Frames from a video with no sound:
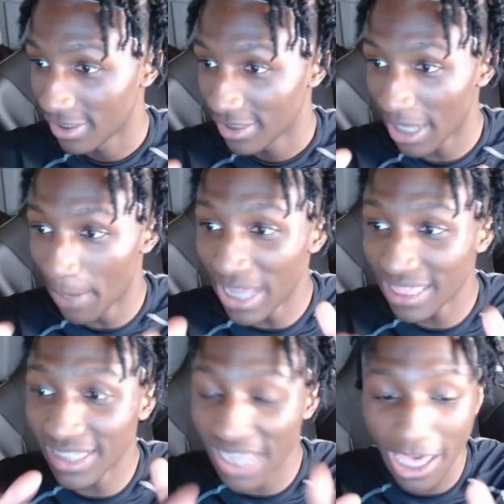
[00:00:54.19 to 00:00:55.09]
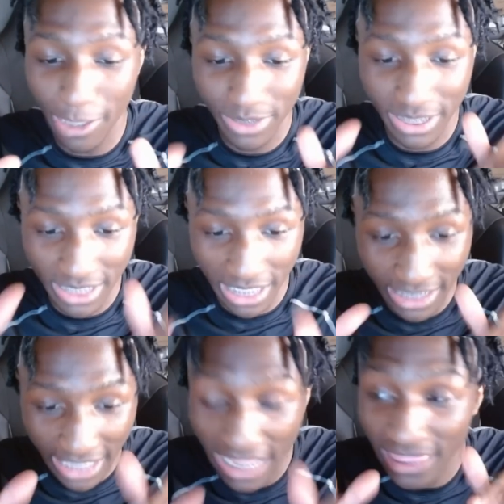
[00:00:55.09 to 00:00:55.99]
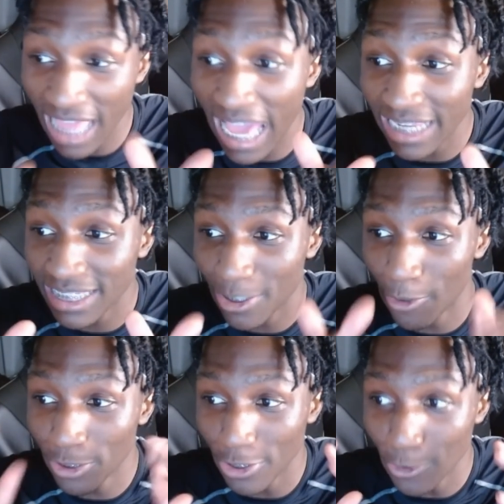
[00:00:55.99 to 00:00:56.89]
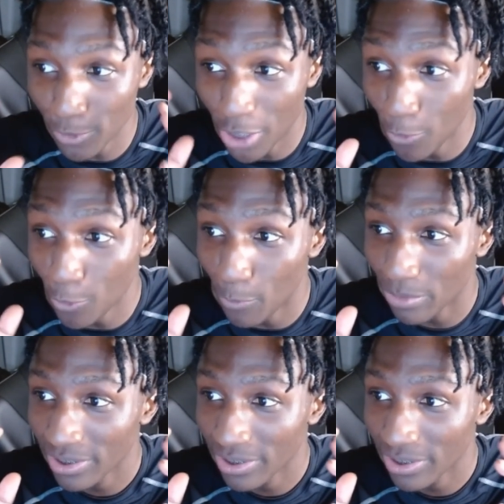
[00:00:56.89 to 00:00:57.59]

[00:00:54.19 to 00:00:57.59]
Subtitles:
that I'm about to tell to 10K likes on YouTube.